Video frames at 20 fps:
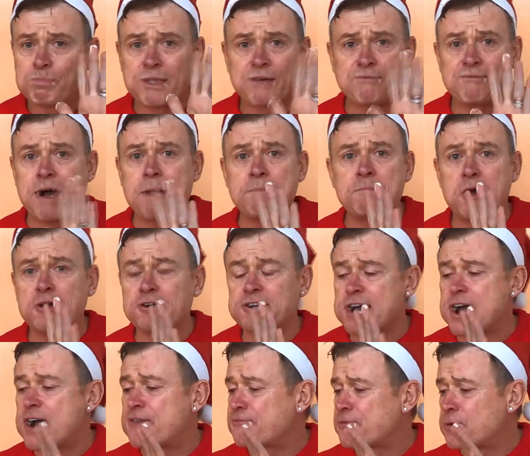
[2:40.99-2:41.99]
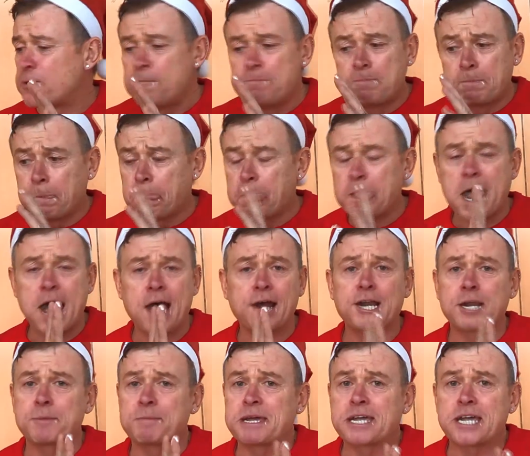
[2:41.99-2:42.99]
If I'm not careful,
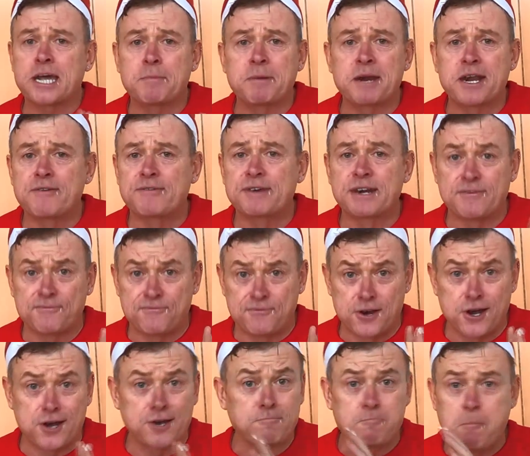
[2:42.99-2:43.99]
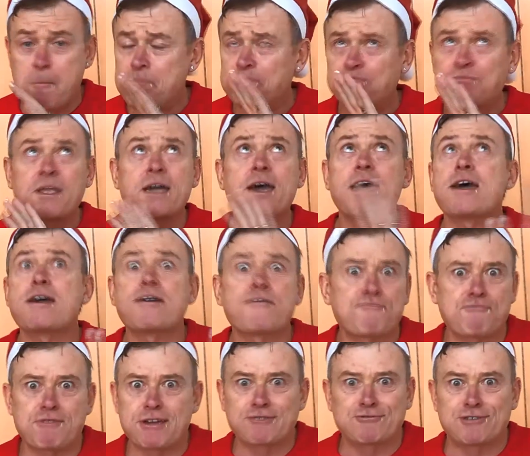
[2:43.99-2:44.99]
I'm gonna be coming over to Flirt
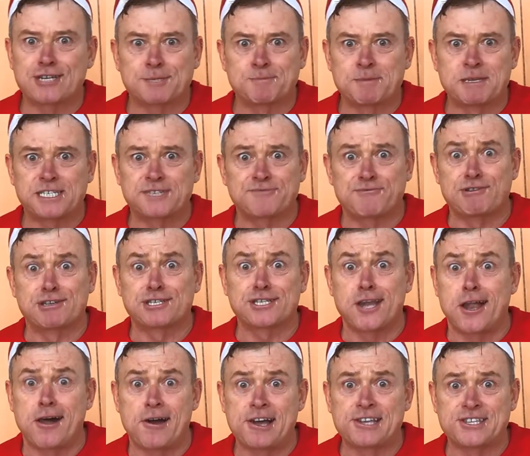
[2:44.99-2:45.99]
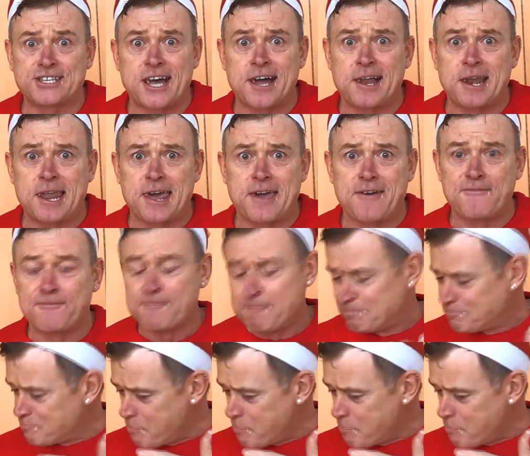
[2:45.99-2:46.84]
every Christmas for as long as I live.